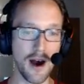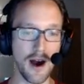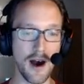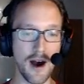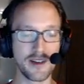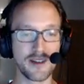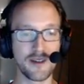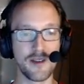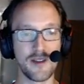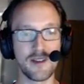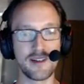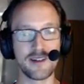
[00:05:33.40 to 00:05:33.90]

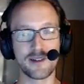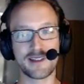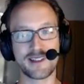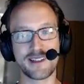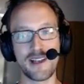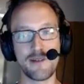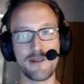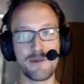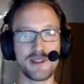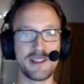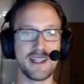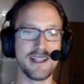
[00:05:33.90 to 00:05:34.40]
So this looks,
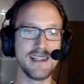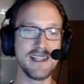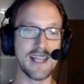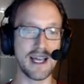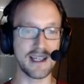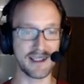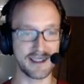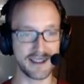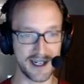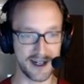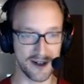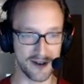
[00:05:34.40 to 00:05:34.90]
I would say,
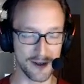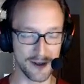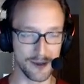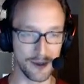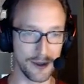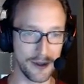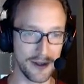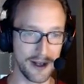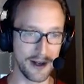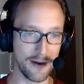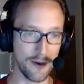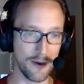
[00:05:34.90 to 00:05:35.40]
less
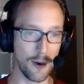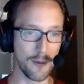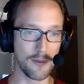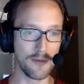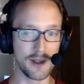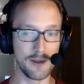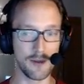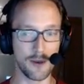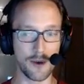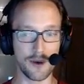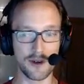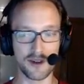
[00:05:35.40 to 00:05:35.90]
terrible and
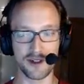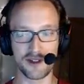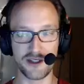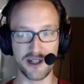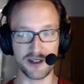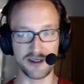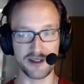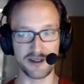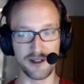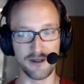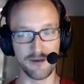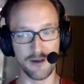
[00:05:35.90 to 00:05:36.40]
hopefully more
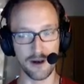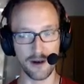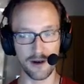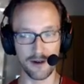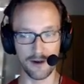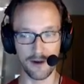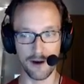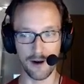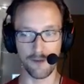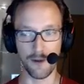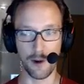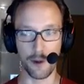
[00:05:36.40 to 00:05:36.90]
suggestive
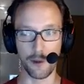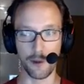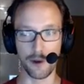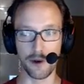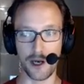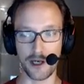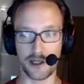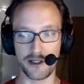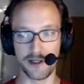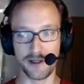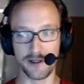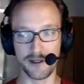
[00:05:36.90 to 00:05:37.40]
of what we're
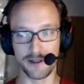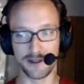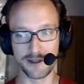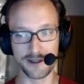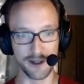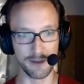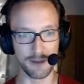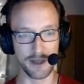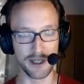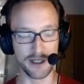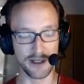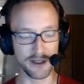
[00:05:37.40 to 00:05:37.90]
actually going
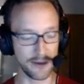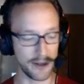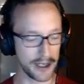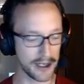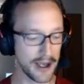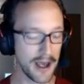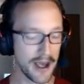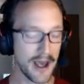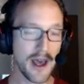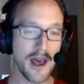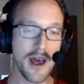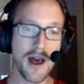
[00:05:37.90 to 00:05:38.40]
to be doing.
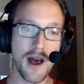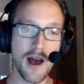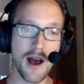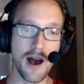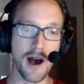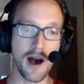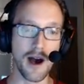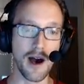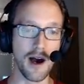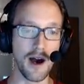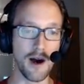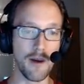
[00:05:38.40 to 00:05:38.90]

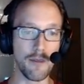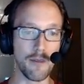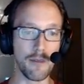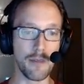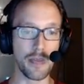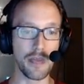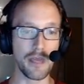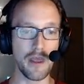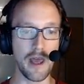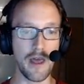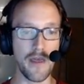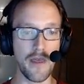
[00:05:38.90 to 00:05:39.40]

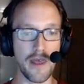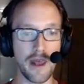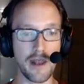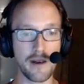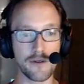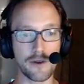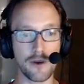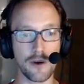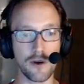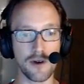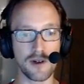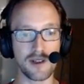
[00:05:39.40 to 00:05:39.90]
And then,
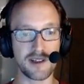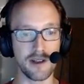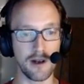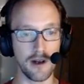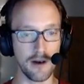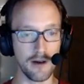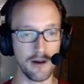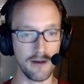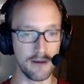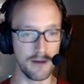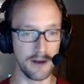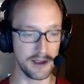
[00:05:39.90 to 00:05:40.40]
of course,
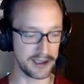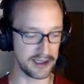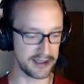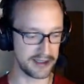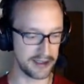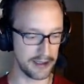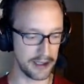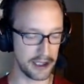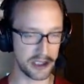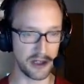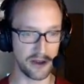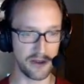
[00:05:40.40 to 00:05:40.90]
it's a
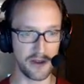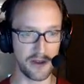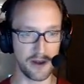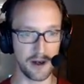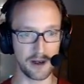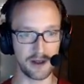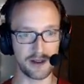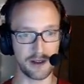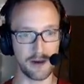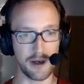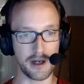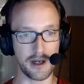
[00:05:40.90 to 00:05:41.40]
selection thing,
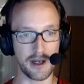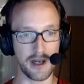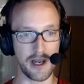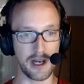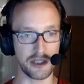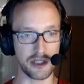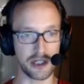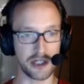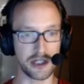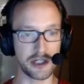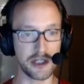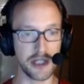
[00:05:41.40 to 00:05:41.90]
so I can
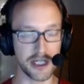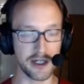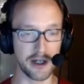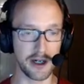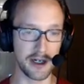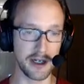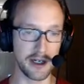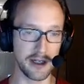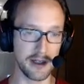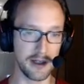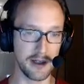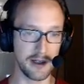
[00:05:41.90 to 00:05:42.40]
actually click
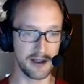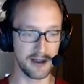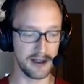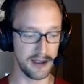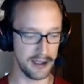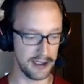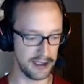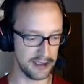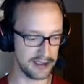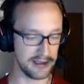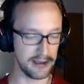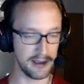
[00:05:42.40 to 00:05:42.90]
on it and
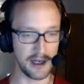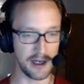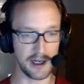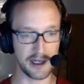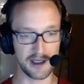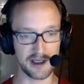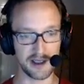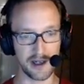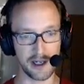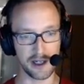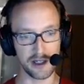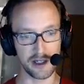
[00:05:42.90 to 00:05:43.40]
it
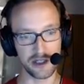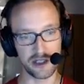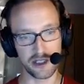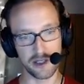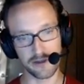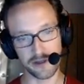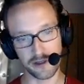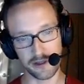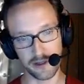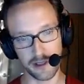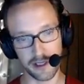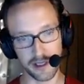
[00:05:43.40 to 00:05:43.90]
selects, and I can
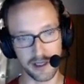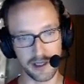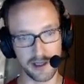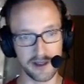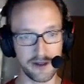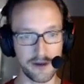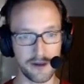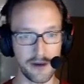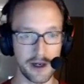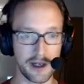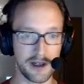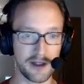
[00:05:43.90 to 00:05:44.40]
shift click, and
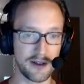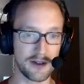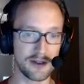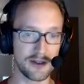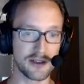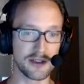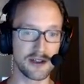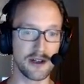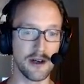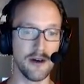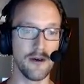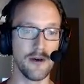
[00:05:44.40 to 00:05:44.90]
so I can start
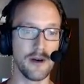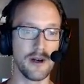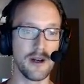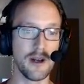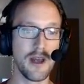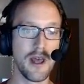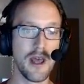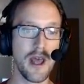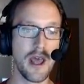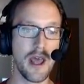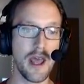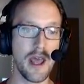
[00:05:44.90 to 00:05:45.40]
to go
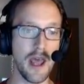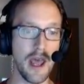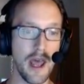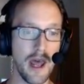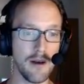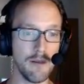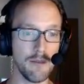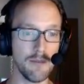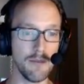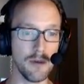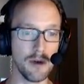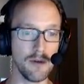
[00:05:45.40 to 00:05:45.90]

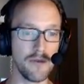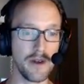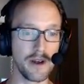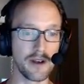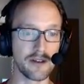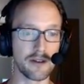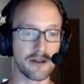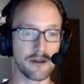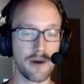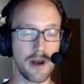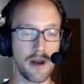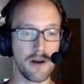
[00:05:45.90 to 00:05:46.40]
and move
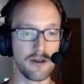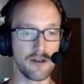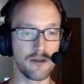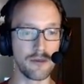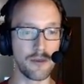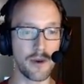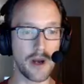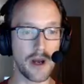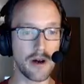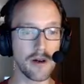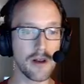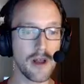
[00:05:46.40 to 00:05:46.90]
things around as
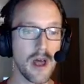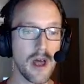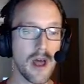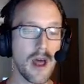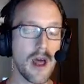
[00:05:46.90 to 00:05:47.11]
well,